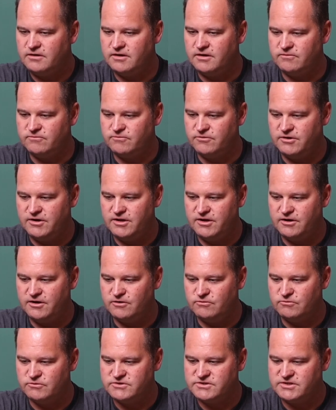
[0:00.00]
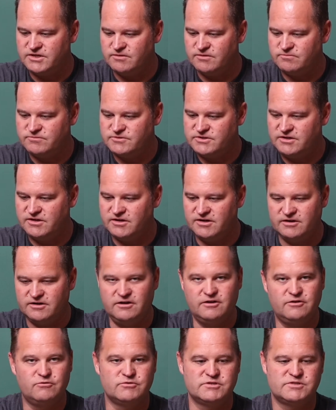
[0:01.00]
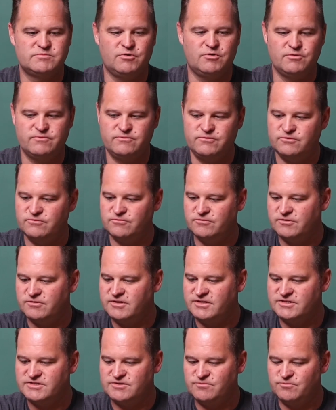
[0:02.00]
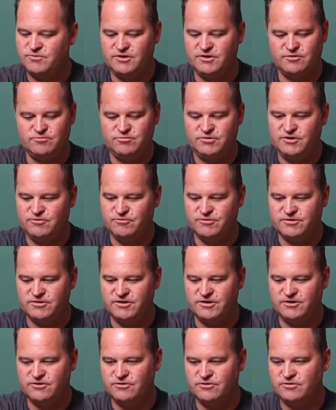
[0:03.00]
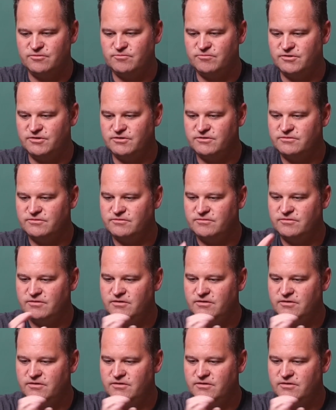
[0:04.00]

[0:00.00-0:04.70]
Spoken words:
And for now, we'll skip connecting to a smartphone. That's something I'll play with later. But